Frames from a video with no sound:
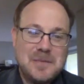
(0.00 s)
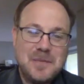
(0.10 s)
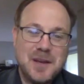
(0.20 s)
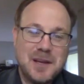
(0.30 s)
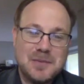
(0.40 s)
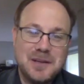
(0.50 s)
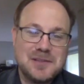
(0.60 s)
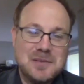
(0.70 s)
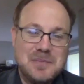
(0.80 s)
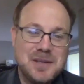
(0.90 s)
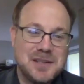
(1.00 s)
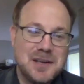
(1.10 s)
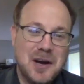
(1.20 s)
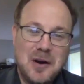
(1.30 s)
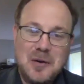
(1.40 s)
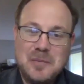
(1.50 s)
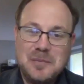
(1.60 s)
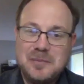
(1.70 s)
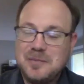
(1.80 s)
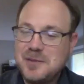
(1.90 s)
that can bring you some peace and
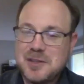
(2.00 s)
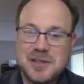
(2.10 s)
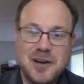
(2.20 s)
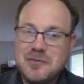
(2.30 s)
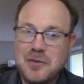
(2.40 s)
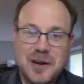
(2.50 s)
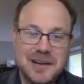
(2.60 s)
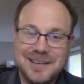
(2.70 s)
calm, just go for it.